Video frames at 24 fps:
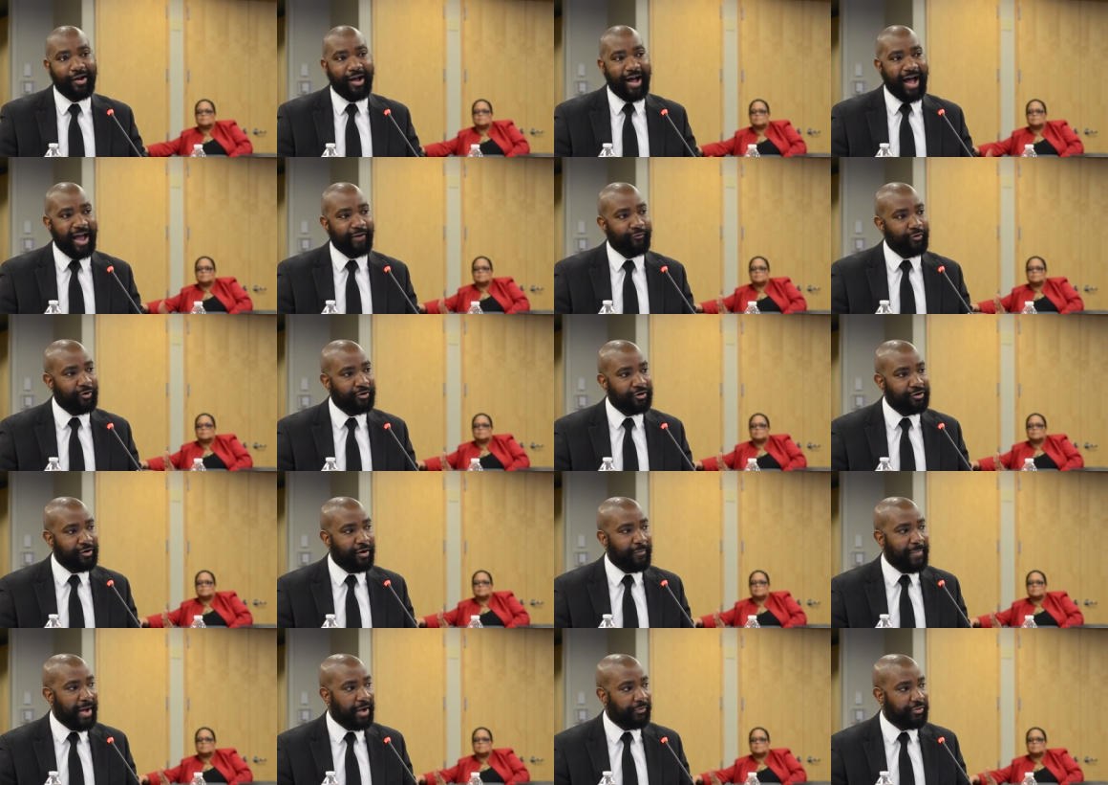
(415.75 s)
I've
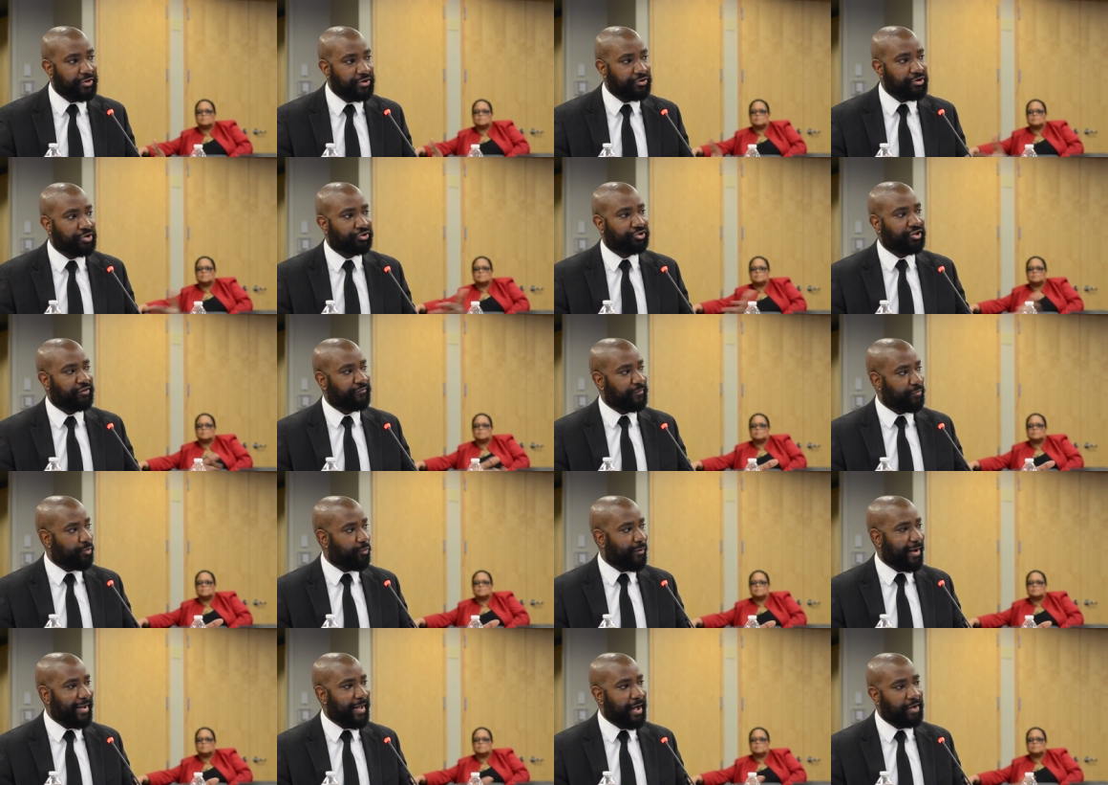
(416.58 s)
heard about the initiative from the
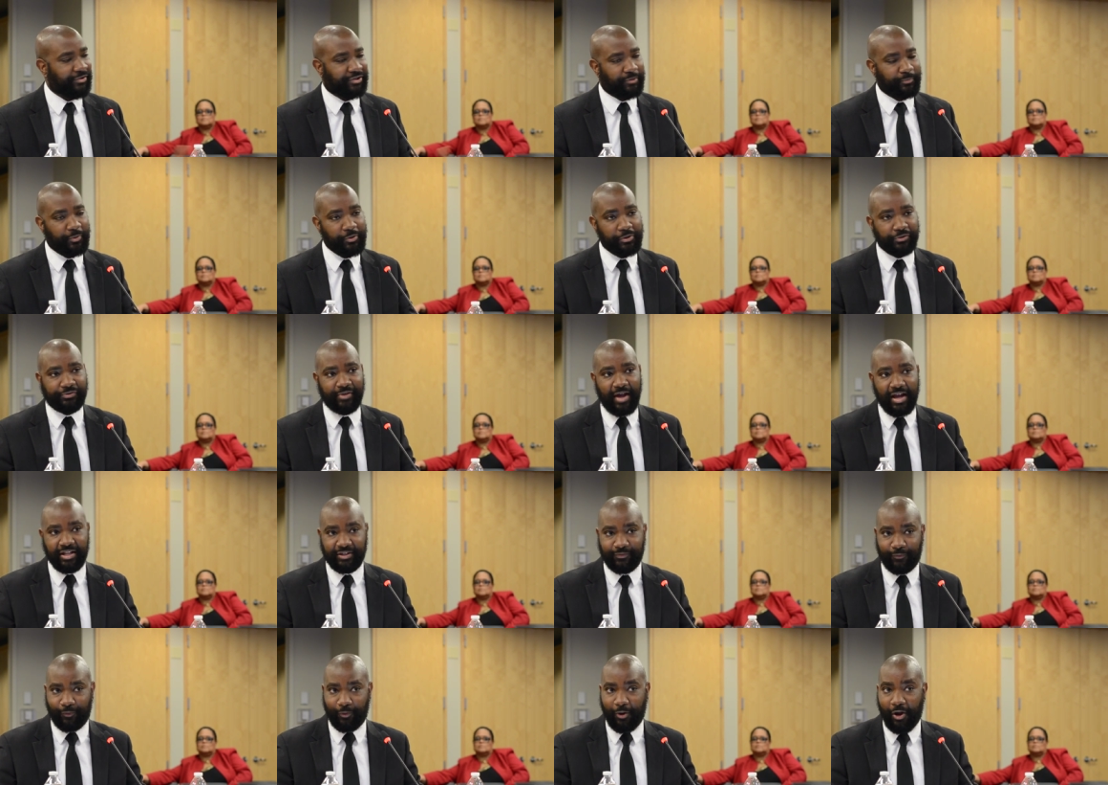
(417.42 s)
White House, Computer
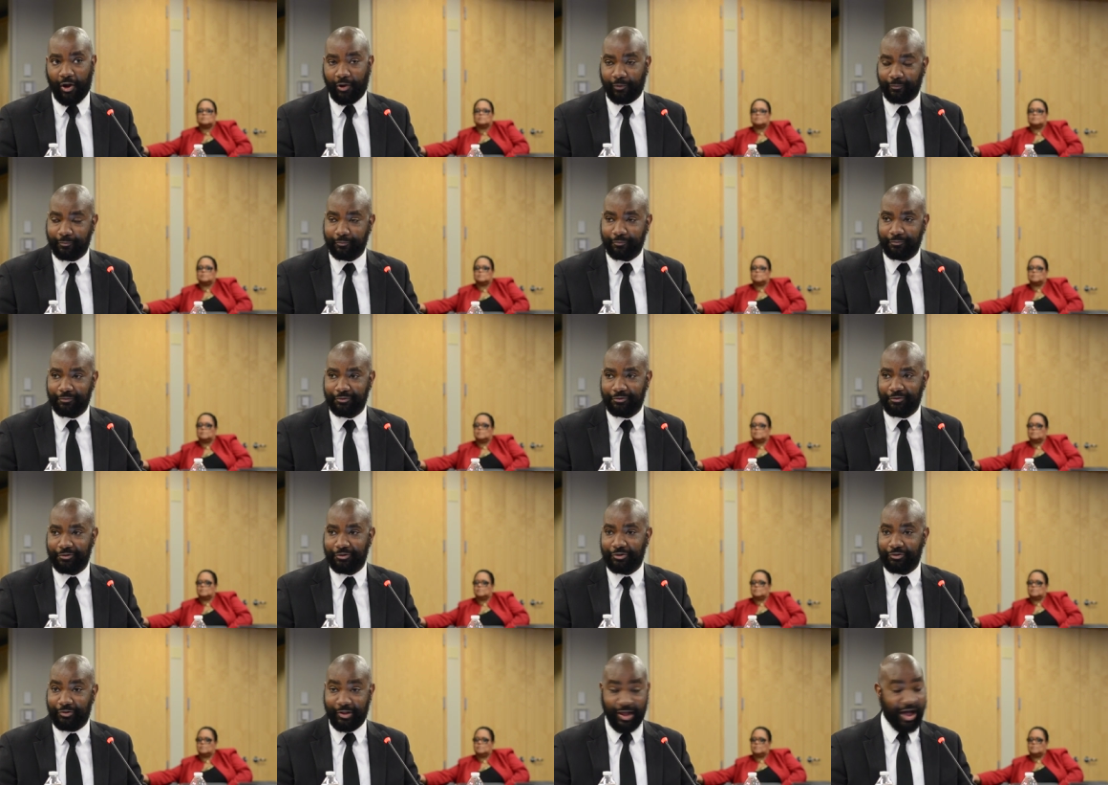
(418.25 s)
Science for All.
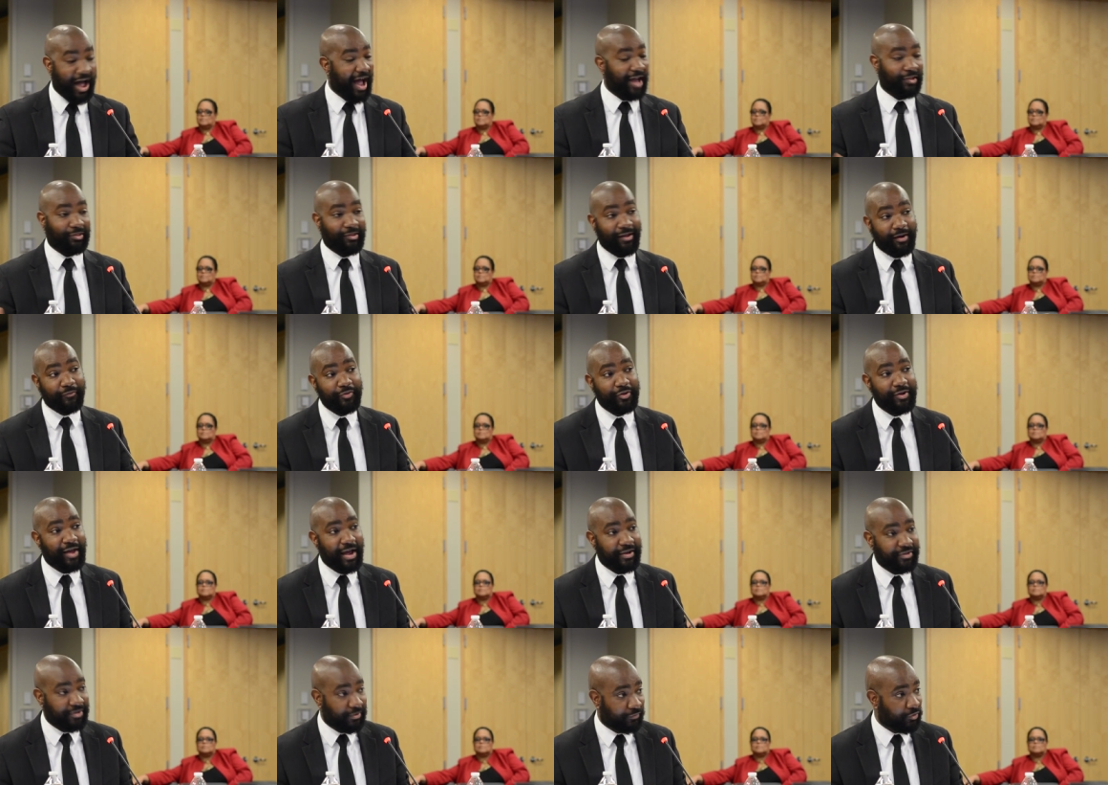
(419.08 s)
I love the
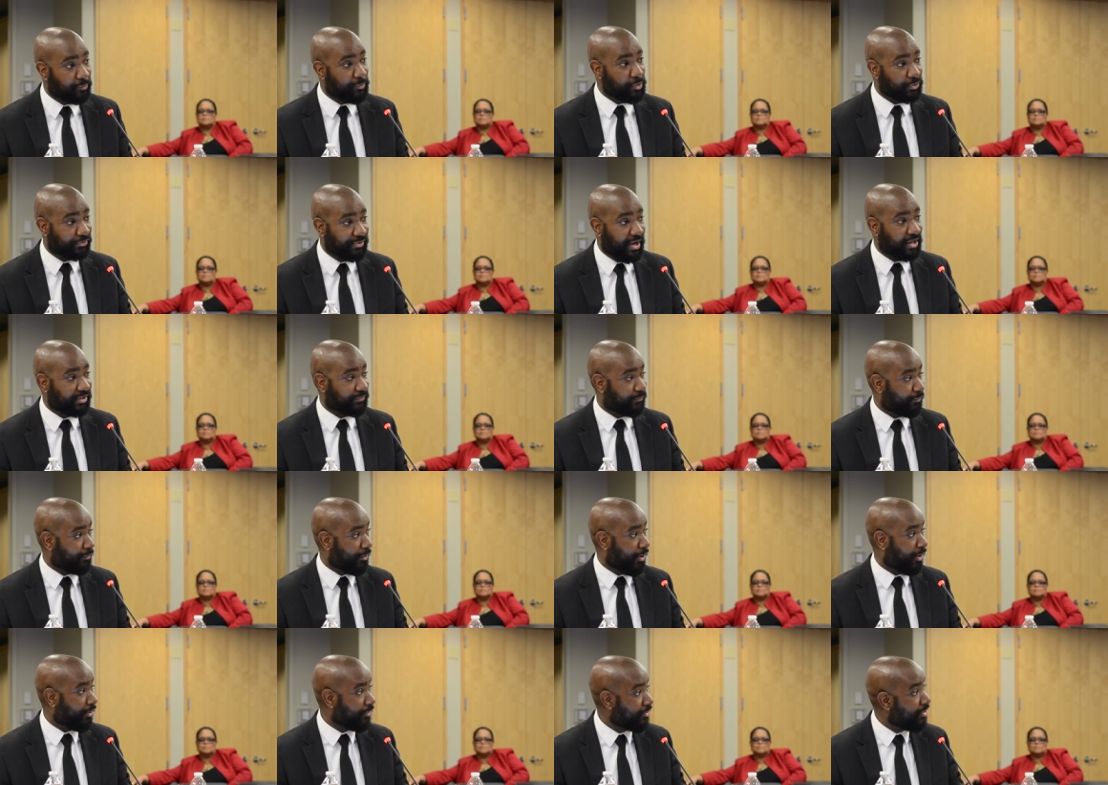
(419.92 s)
idea of Computer Science for
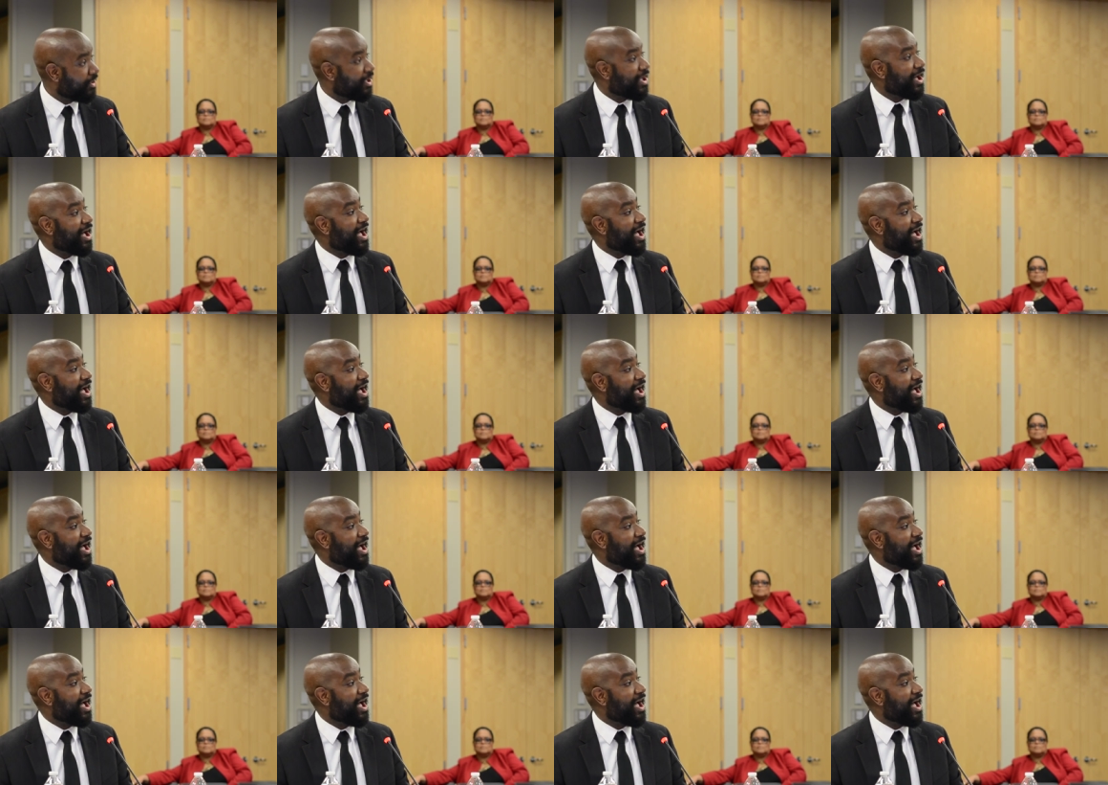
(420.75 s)
All.